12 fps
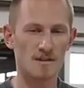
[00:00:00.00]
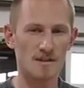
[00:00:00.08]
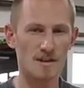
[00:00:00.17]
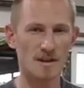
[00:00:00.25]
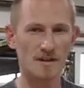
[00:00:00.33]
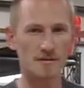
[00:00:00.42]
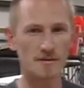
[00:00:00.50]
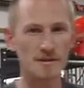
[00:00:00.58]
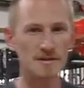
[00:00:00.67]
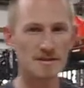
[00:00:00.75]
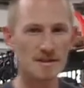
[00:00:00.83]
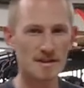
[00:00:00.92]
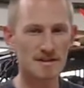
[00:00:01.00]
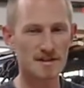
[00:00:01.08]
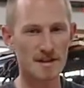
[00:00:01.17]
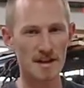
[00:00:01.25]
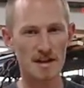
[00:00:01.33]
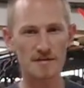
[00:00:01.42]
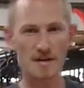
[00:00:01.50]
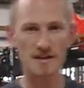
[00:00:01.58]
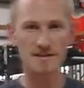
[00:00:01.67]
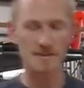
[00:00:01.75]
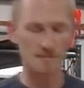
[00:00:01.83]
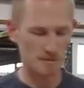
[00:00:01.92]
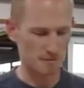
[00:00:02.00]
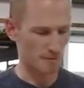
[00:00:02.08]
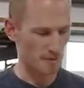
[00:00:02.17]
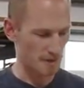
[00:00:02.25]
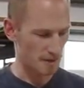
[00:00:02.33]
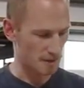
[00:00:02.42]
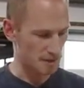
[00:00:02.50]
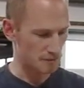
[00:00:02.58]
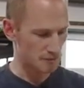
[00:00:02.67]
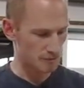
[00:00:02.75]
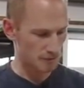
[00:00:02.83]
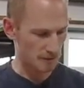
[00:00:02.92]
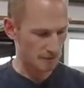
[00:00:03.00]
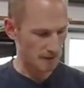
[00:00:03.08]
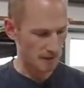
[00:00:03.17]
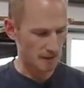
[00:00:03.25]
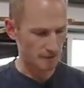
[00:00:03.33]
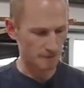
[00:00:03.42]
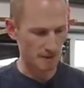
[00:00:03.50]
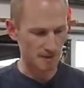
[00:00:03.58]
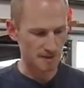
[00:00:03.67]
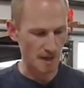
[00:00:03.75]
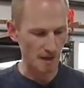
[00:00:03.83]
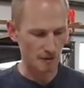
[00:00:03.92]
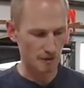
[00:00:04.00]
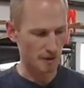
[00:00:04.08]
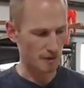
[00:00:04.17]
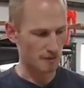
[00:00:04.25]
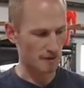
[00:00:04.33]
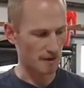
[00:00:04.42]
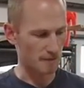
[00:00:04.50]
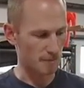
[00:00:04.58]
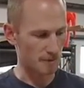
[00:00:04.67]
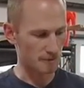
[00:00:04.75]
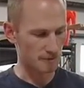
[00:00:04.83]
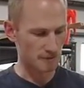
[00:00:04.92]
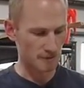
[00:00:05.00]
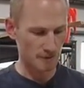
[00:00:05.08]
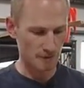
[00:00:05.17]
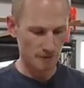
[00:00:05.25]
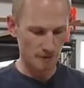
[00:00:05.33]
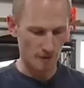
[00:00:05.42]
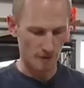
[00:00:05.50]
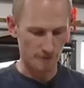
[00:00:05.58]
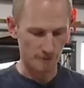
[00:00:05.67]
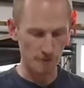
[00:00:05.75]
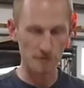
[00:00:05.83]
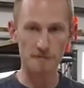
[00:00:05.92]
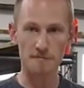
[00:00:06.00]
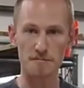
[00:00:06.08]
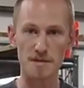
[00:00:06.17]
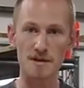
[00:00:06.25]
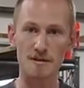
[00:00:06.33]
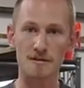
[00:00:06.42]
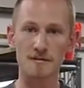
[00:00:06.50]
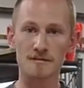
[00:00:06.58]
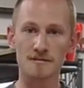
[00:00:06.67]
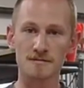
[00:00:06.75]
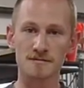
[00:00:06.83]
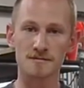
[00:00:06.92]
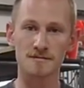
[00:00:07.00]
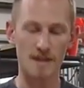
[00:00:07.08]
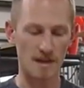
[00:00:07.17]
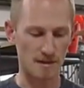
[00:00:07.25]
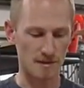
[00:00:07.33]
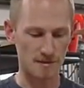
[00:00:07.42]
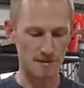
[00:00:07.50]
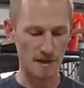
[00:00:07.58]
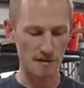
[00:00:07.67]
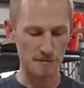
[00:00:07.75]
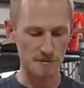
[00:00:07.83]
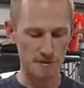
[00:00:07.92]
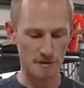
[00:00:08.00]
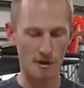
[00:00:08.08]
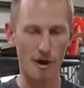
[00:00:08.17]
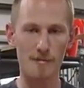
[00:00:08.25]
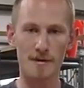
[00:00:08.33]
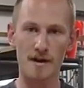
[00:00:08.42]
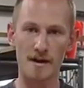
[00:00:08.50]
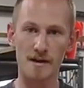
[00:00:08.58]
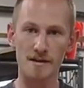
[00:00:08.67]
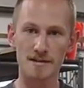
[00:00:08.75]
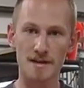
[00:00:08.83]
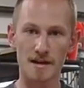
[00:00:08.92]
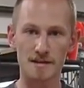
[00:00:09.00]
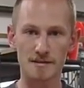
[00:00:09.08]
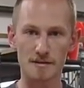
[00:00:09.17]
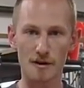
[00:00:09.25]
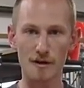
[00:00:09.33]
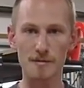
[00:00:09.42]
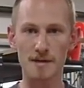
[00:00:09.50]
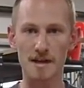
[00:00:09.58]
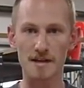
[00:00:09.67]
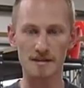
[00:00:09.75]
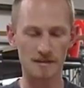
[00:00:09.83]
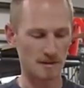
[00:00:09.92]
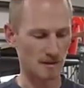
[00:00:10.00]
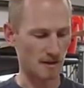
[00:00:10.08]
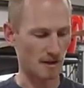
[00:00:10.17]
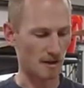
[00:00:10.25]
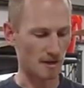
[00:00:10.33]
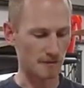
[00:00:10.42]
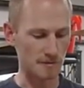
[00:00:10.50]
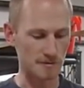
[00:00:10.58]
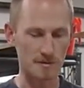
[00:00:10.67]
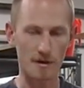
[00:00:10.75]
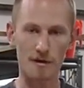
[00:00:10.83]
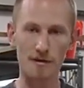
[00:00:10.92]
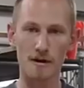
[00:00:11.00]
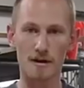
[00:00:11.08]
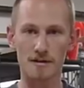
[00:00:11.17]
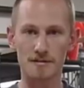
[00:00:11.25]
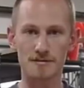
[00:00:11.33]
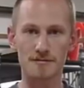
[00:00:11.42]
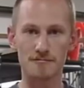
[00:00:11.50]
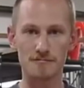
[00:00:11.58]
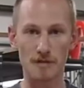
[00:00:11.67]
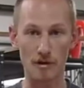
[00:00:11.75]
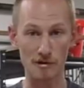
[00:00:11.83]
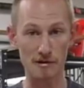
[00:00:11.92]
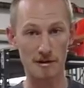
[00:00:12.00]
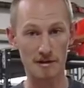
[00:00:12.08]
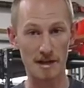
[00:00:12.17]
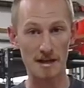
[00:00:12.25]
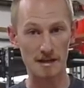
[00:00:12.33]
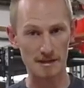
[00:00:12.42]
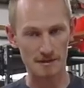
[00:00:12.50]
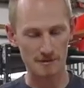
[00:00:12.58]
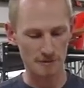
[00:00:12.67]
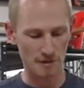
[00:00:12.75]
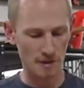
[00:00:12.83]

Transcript: Hey everyone, today I've got something pretty unusual. I've got a container here that I built full of beer that instead of using carbon dioxide to carbonate, I've used argon to argonate it.